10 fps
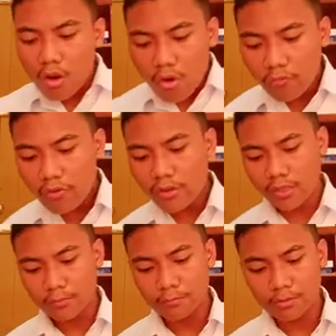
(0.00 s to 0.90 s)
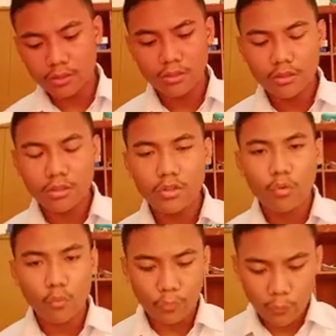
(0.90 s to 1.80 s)
For example,
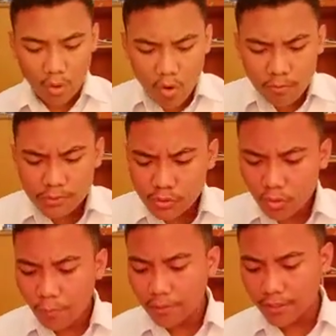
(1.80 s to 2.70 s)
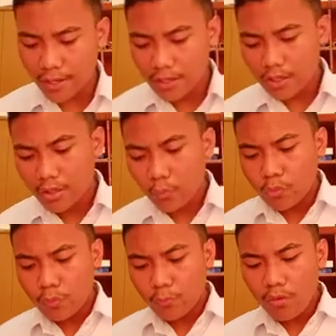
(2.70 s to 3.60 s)
when we open Tokopedia,
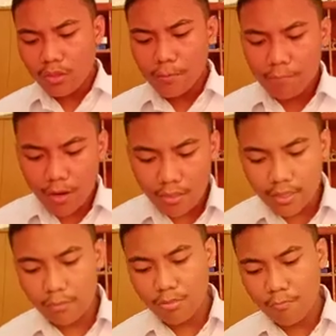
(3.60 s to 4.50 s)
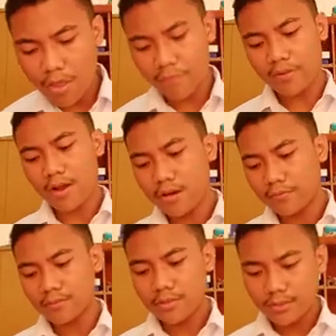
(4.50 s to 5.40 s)
when we mostly buy some specific kind of
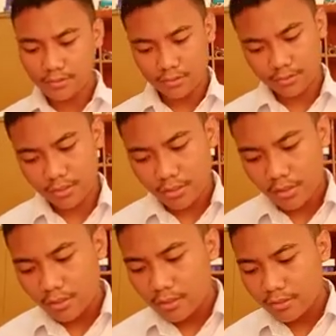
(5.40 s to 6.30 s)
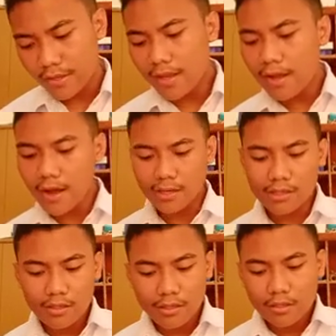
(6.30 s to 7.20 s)
things, the AI,
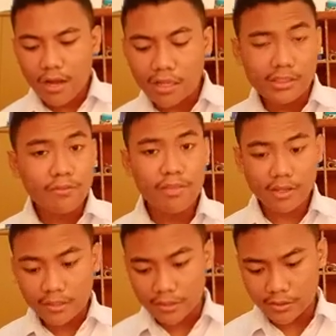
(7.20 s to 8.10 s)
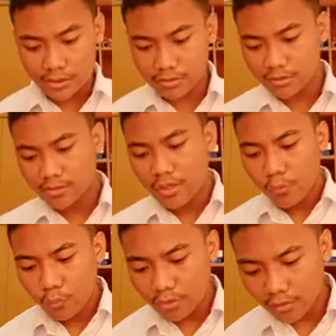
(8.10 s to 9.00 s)
artificial intelligence,
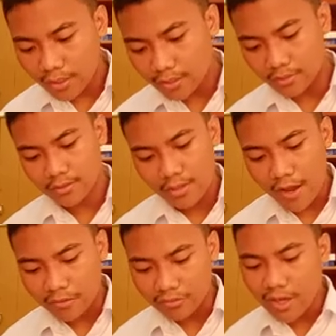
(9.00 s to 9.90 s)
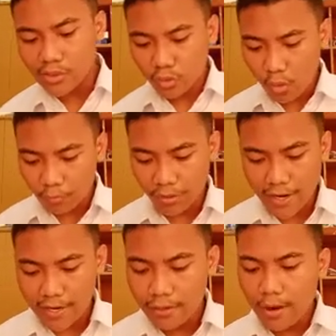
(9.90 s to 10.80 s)
will read it and try to
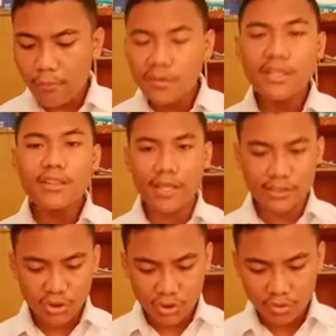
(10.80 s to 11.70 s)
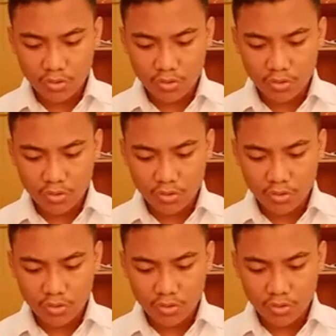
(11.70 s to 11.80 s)
comprehend our intention.